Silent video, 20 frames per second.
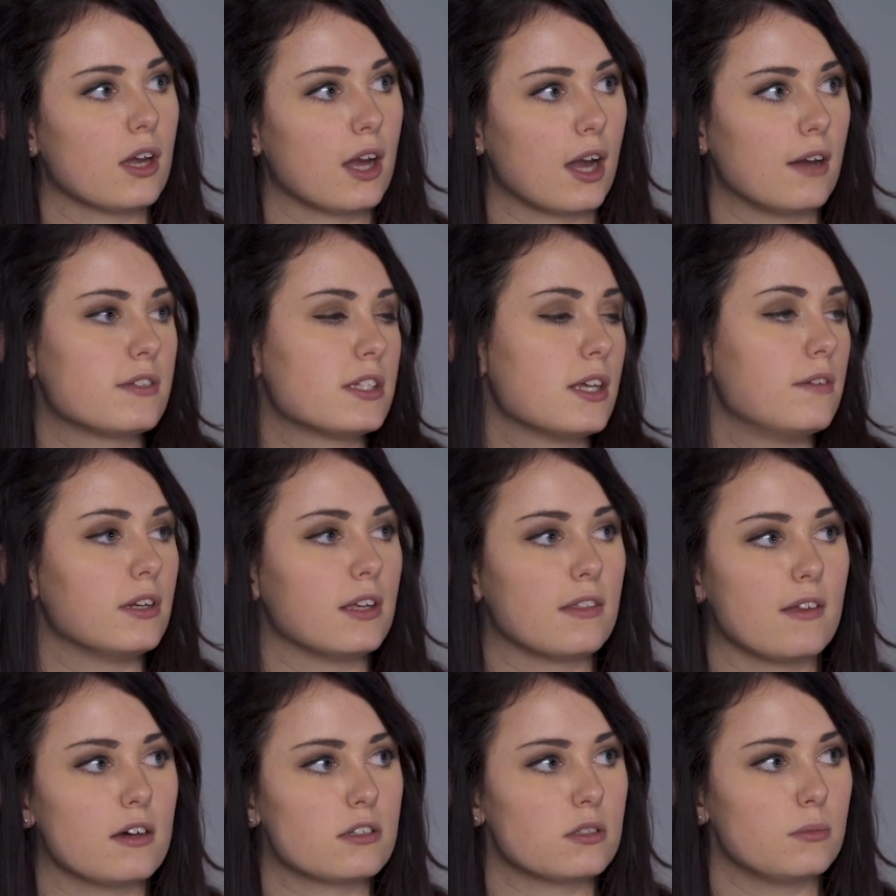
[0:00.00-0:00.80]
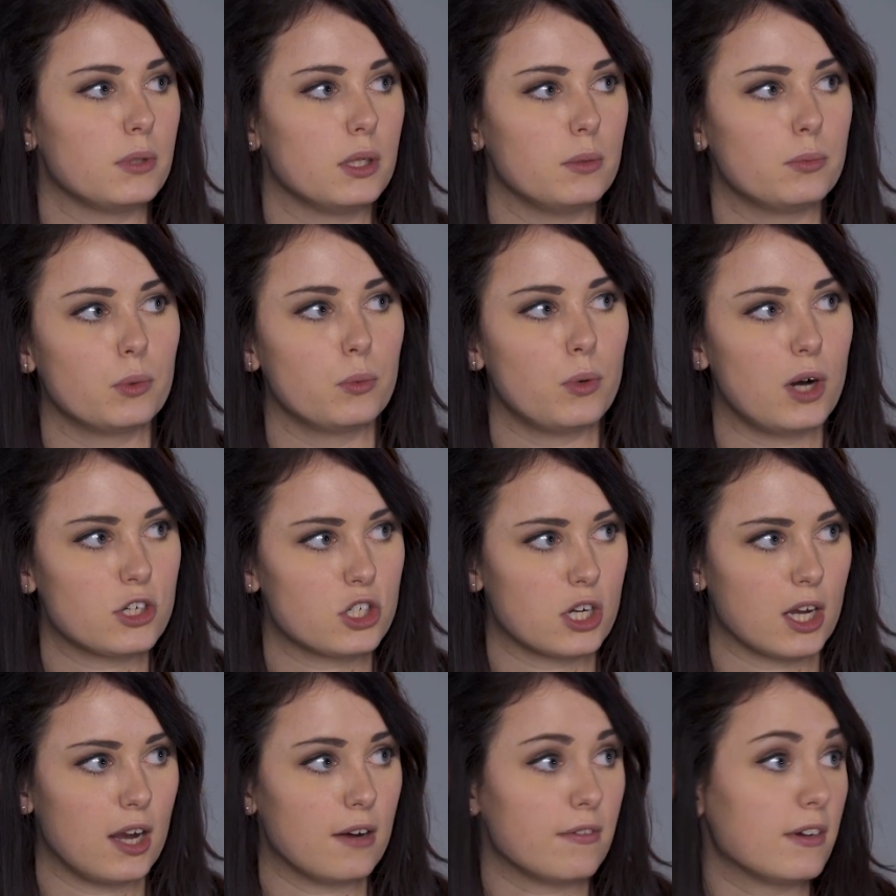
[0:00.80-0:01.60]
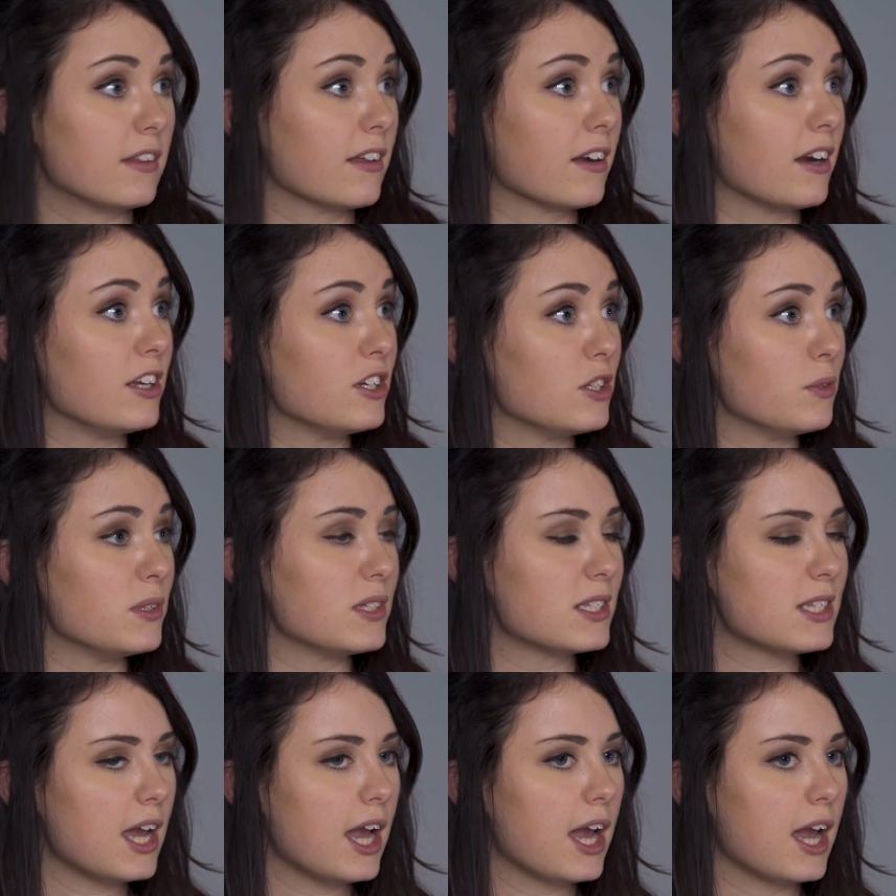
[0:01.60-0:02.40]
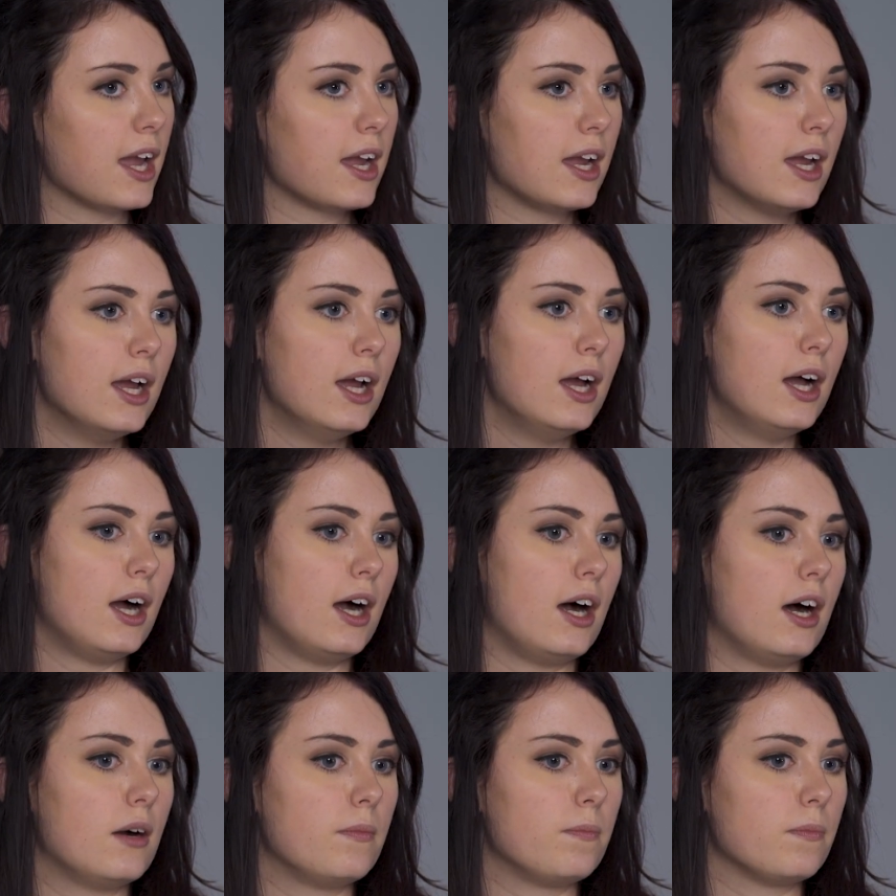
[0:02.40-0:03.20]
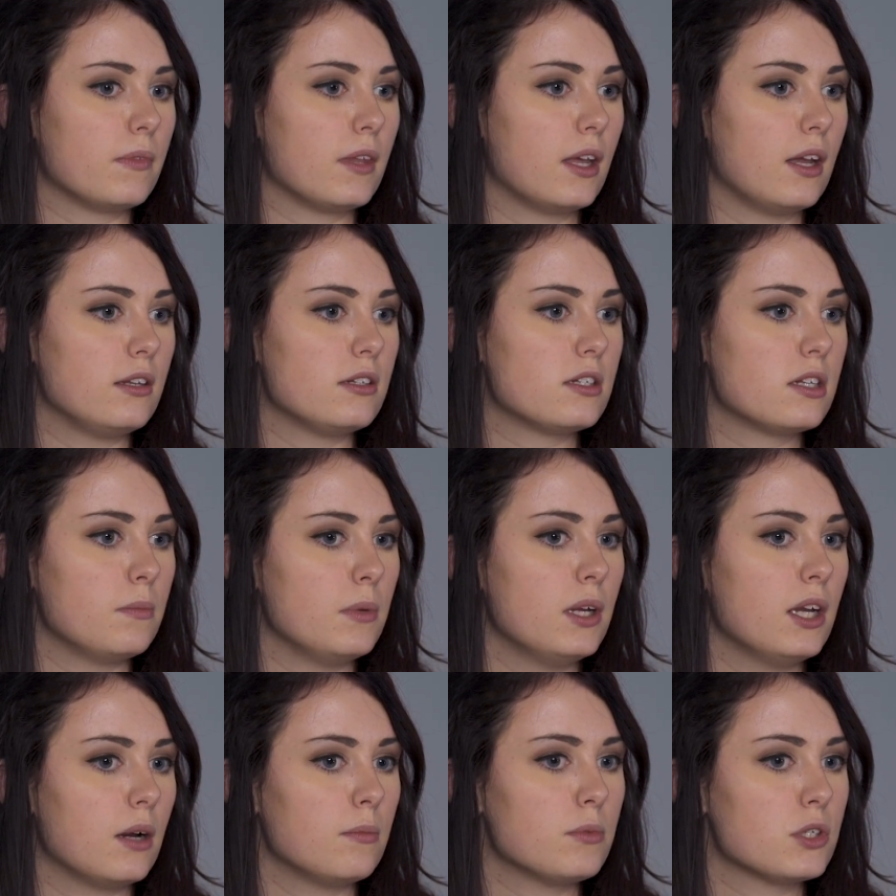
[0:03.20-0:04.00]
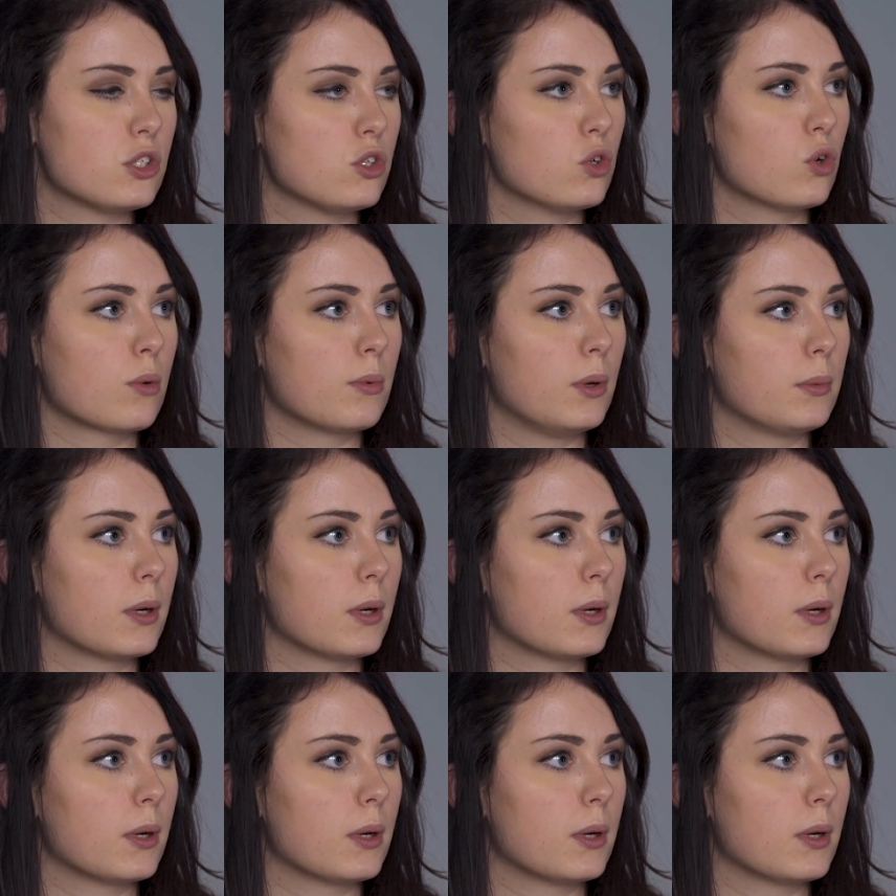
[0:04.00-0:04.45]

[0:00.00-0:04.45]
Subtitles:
I have 70,000 people watching everything I do and say, and to me, I'm just a normal